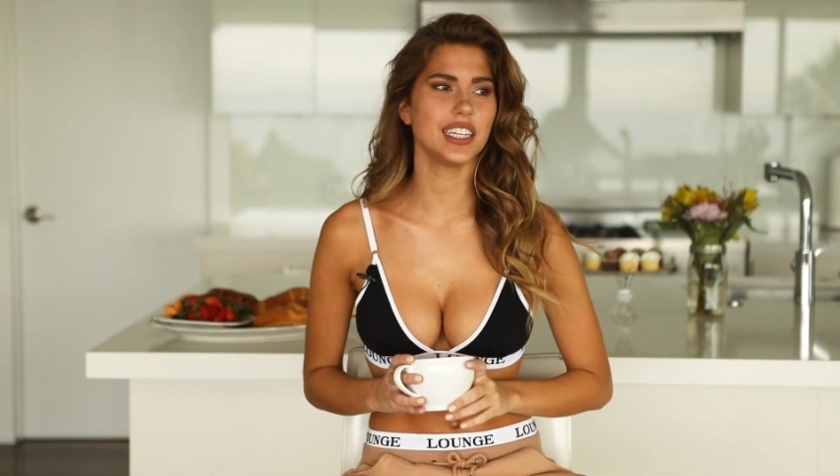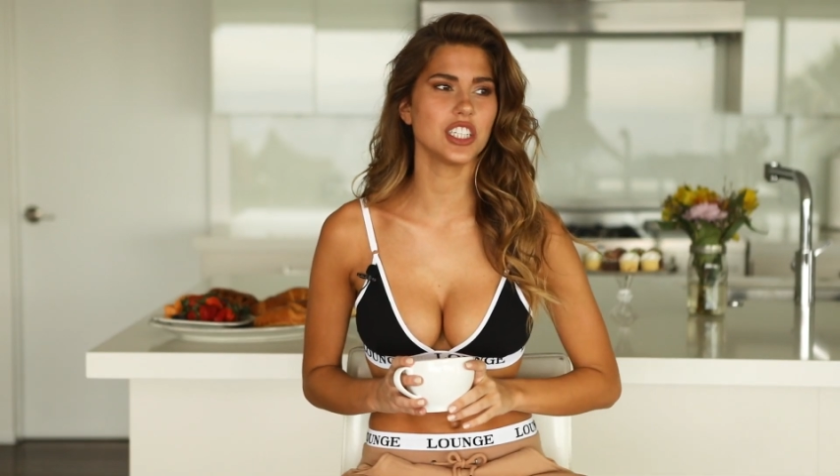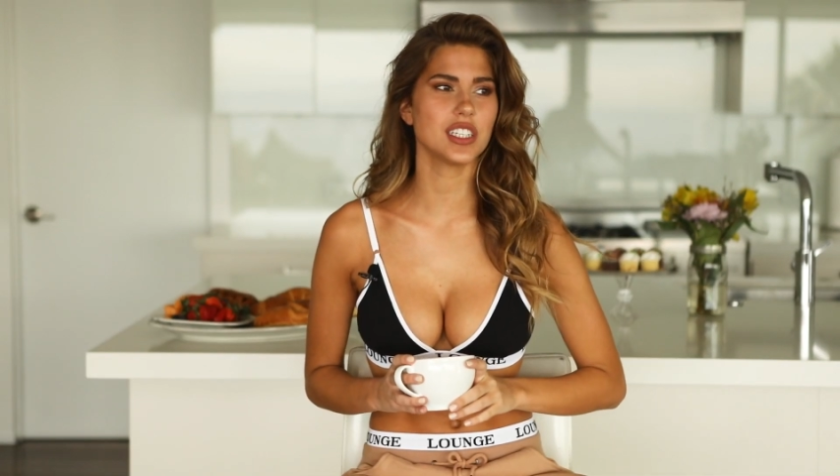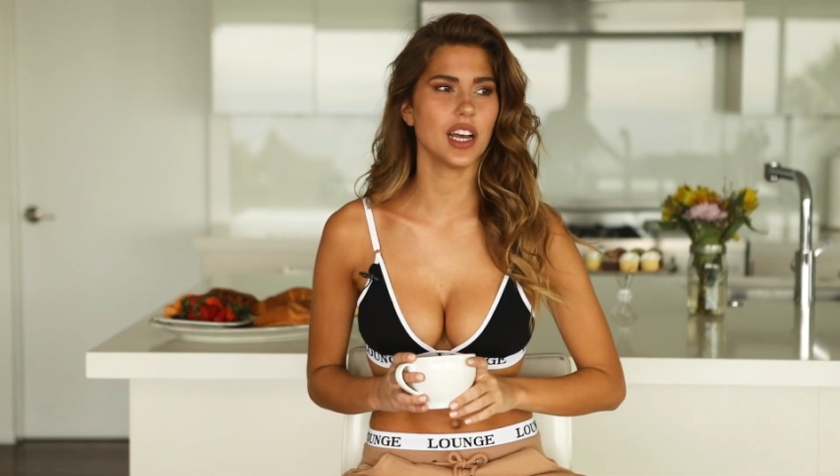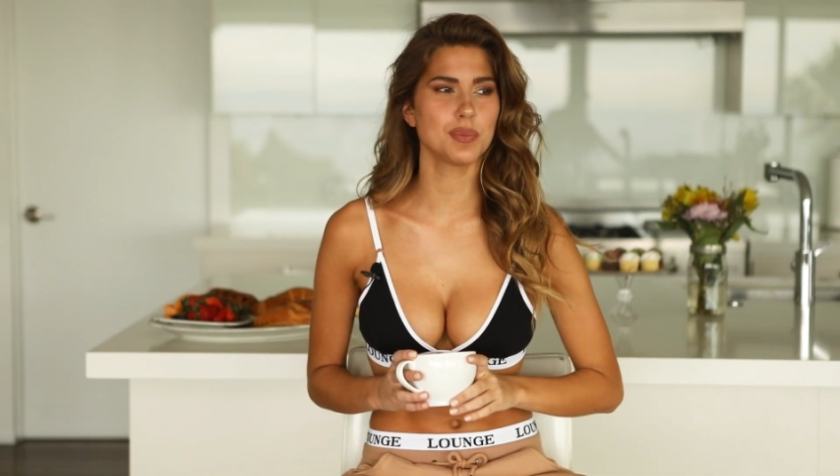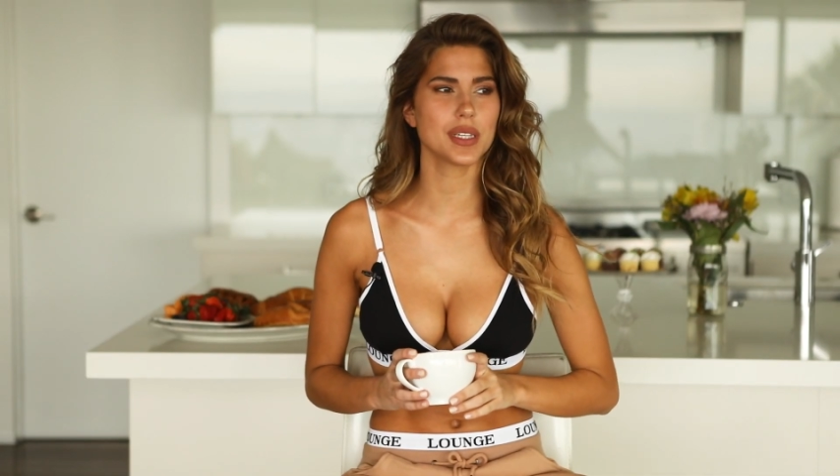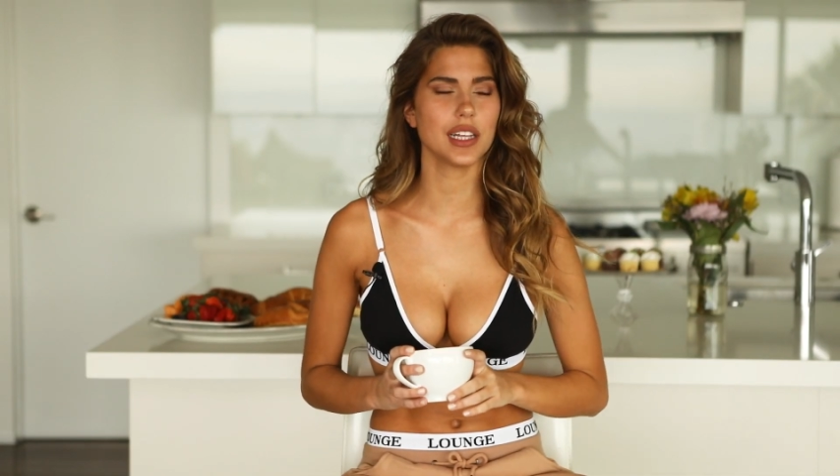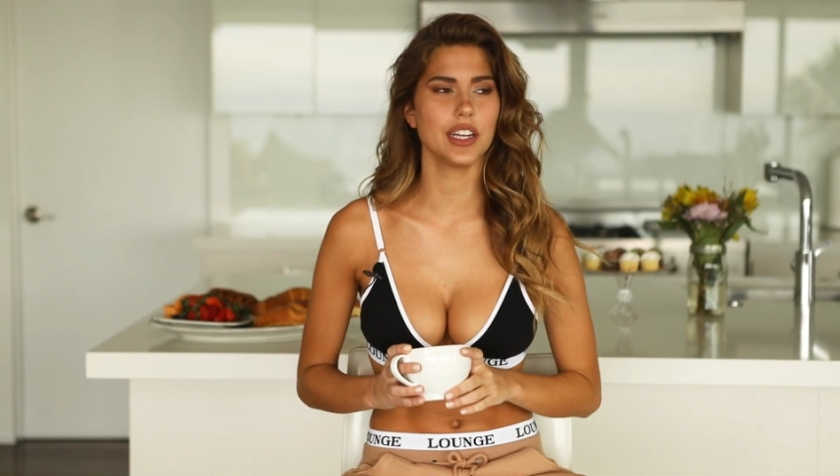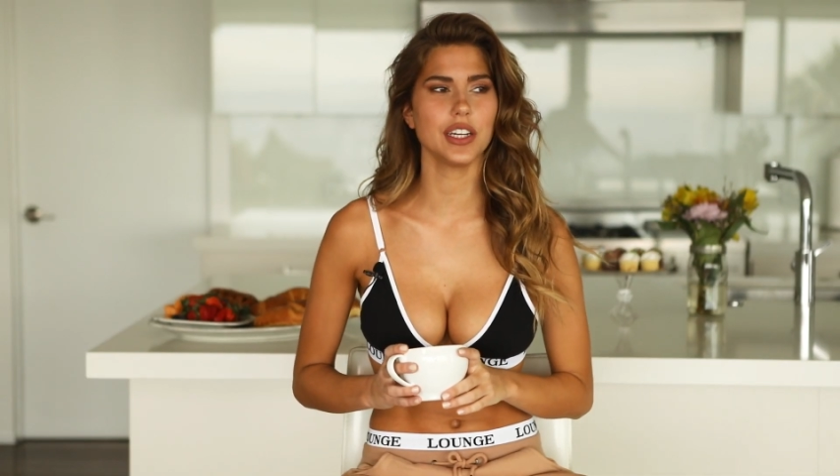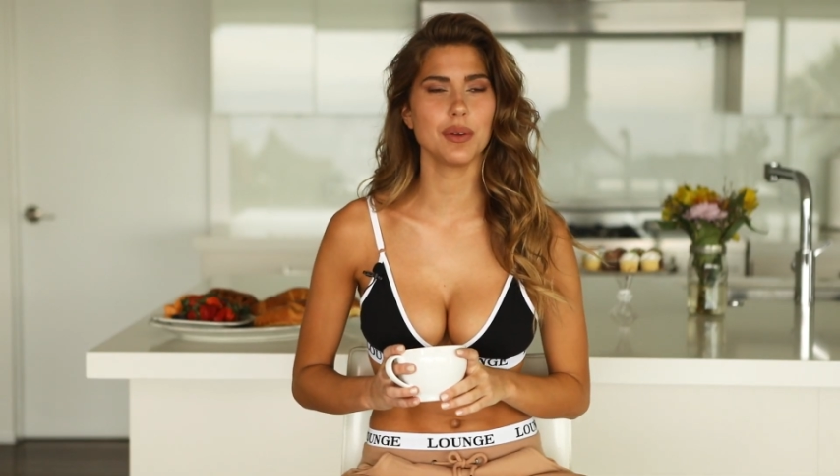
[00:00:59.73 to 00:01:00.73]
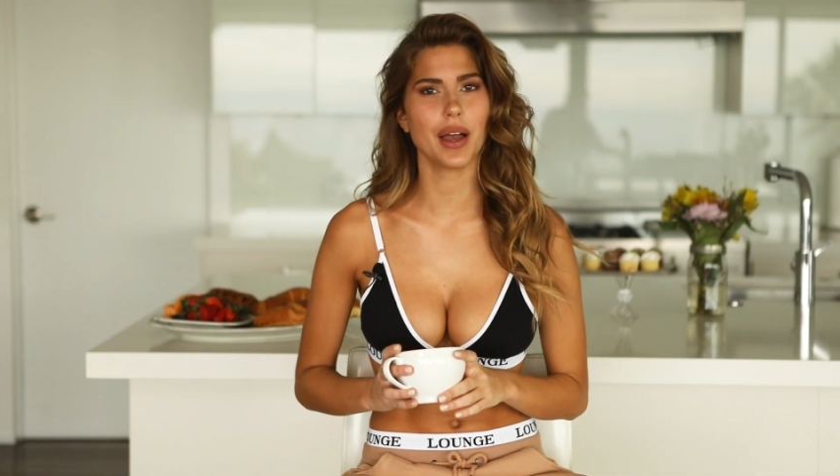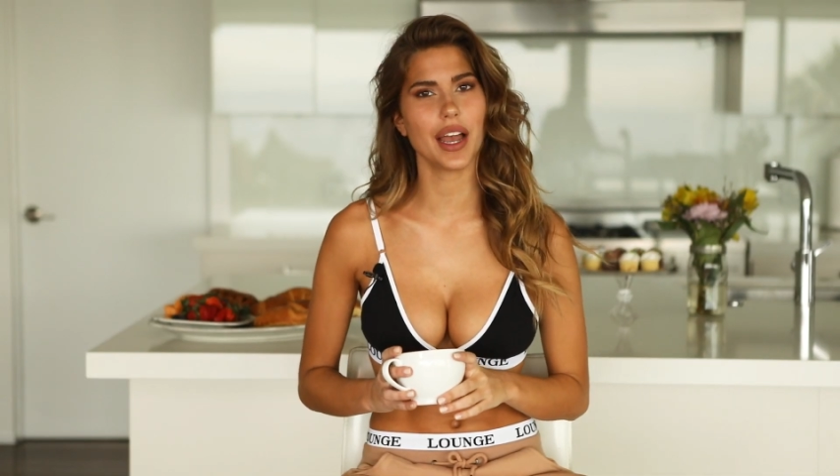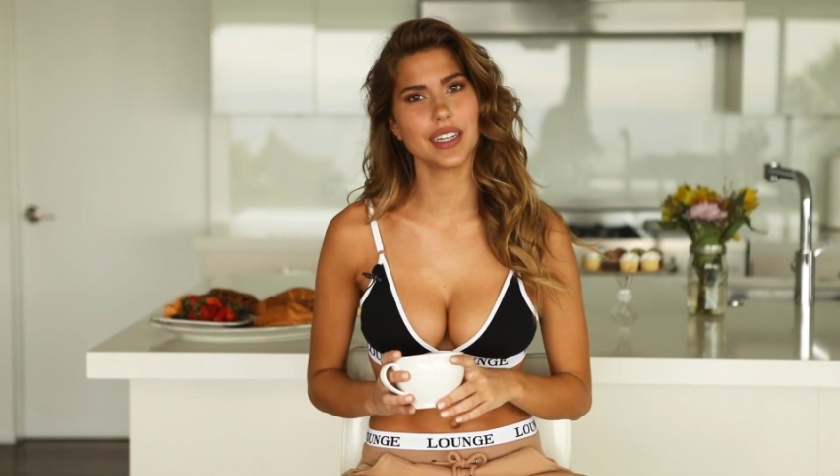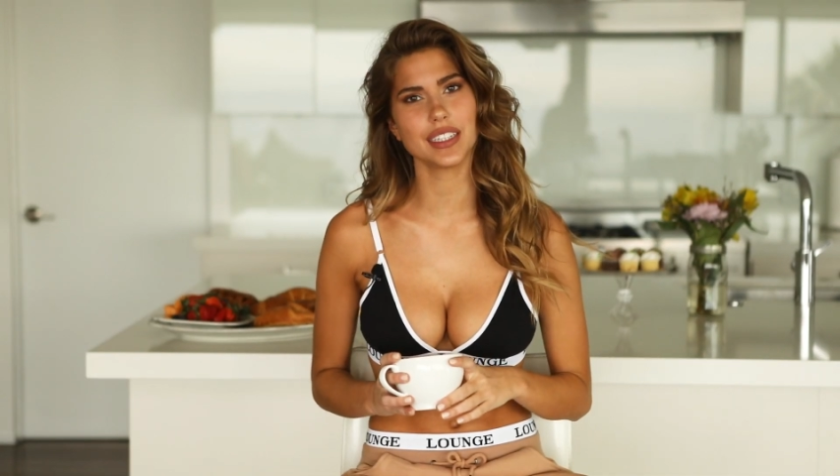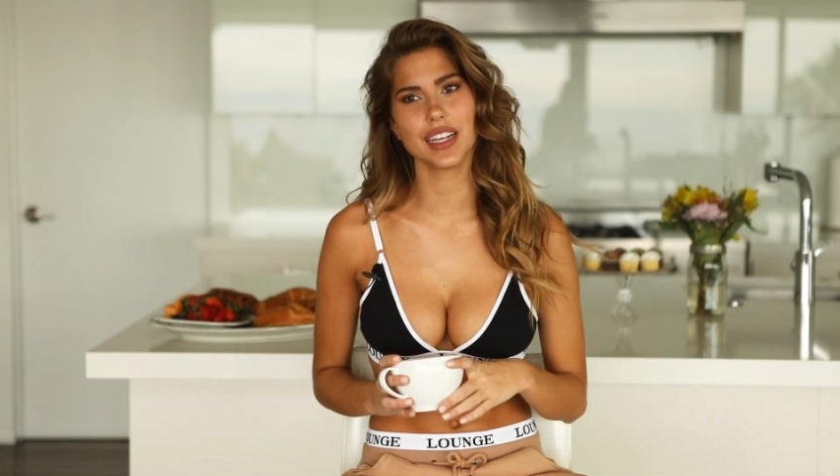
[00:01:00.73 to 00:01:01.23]
it just helps clear your
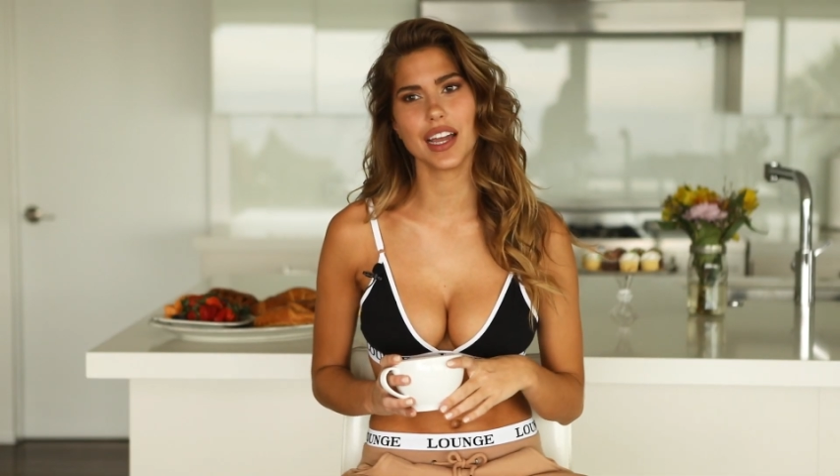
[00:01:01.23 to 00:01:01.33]
mind and